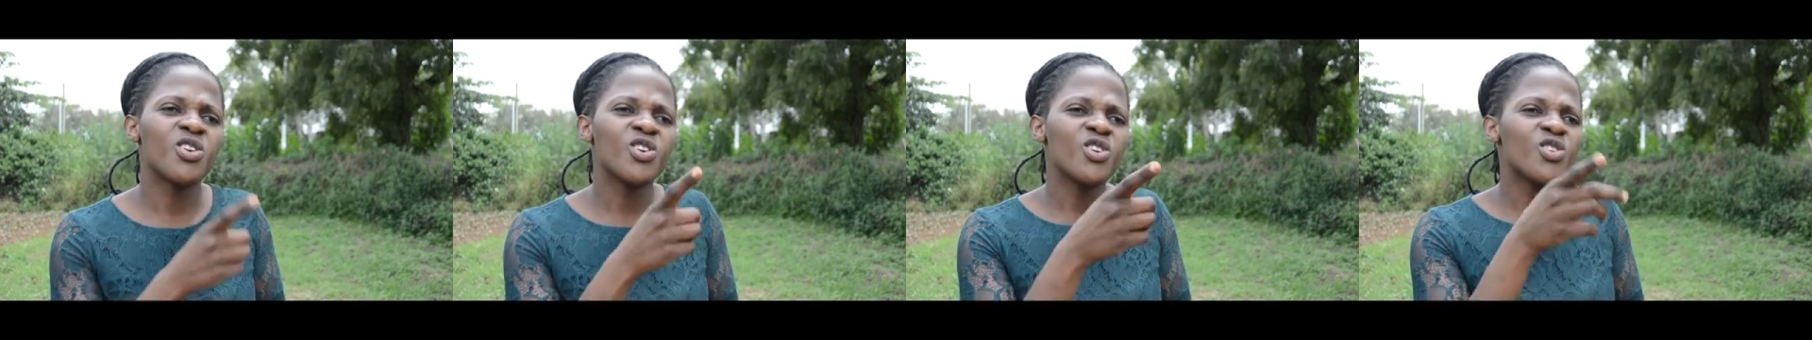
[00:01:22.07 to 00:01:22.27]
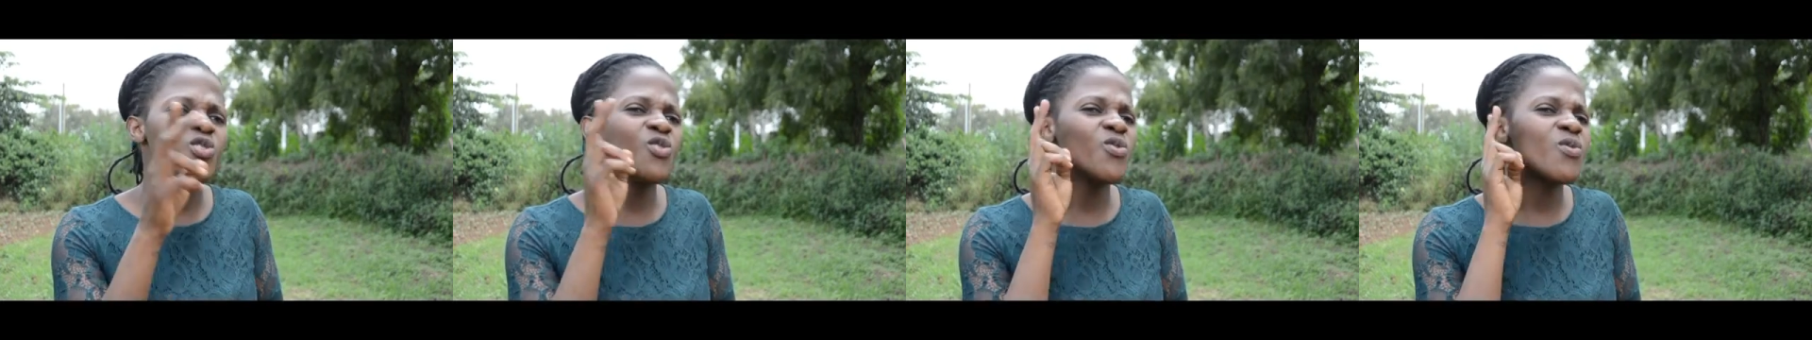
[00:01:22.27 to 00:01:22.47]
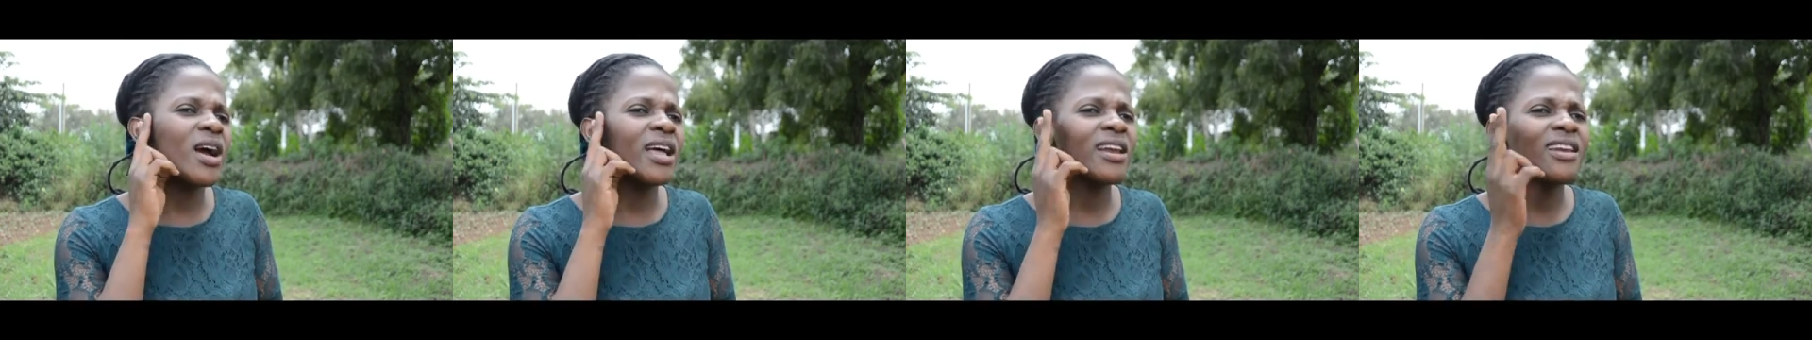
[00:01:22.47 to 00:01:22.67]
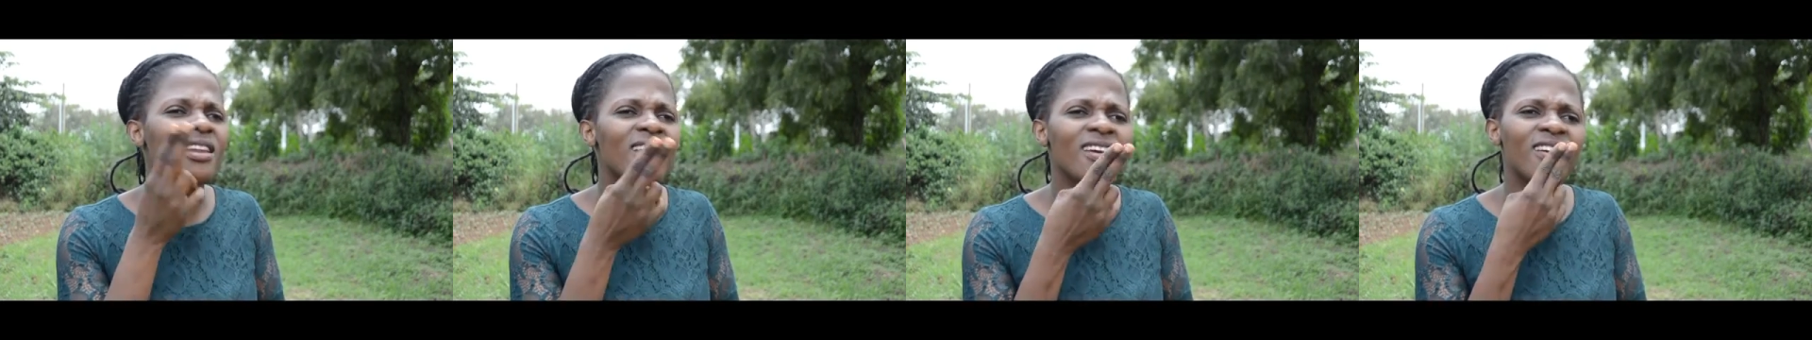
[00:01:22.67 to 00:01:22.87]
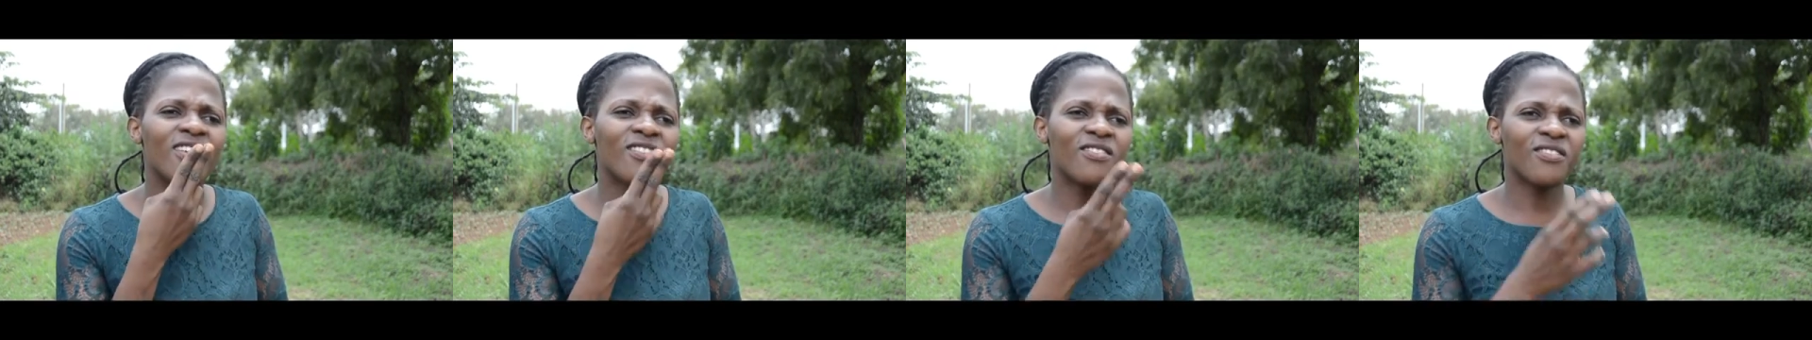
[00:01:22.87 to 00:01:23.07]
to be
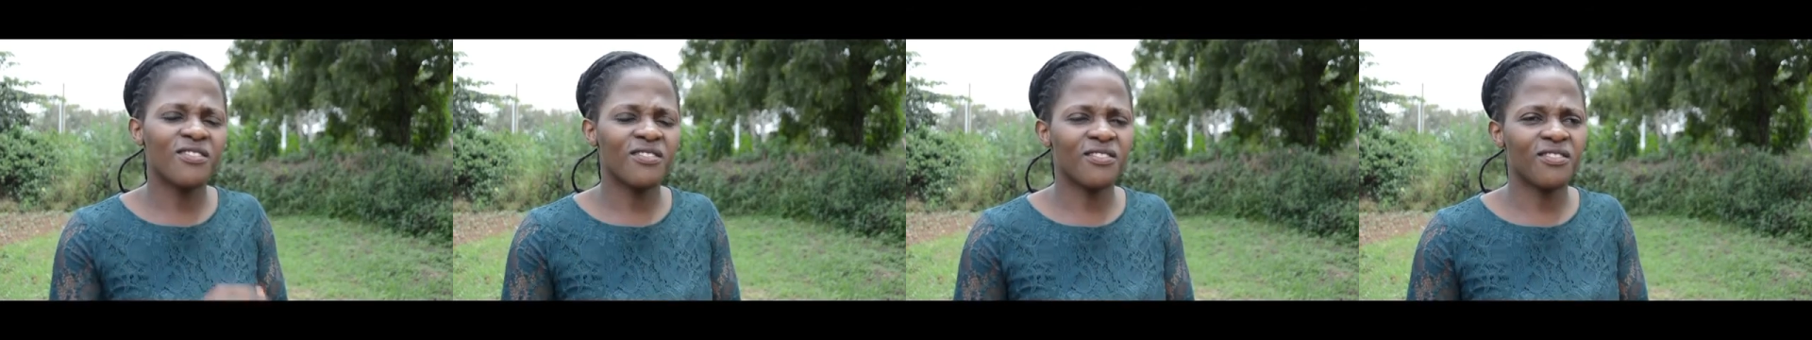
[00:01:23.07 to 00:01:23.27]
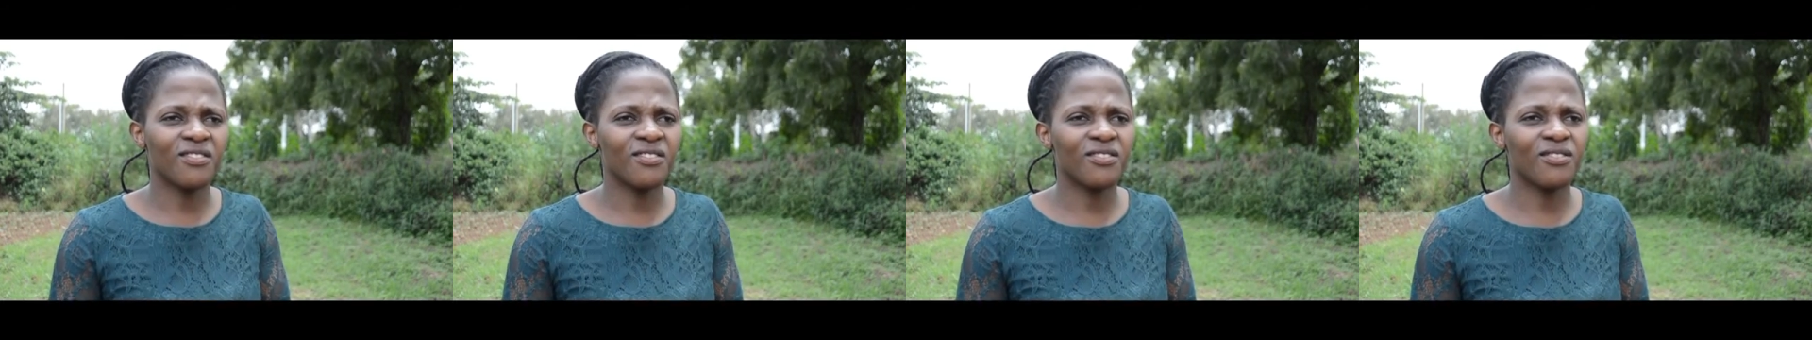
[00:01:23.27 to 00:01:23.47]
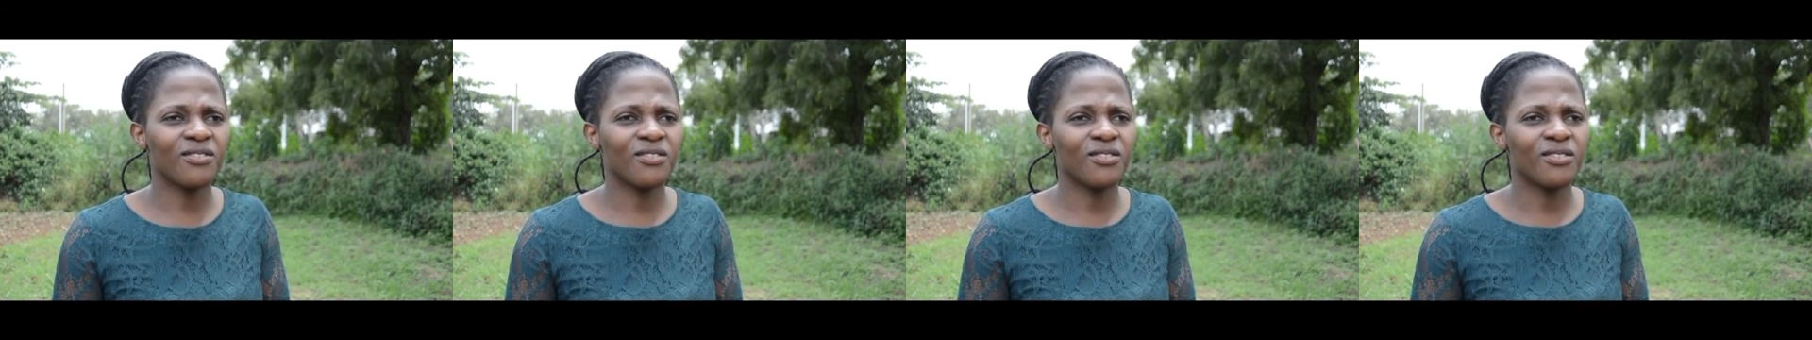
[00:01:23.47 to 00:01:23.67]
admitted in that school,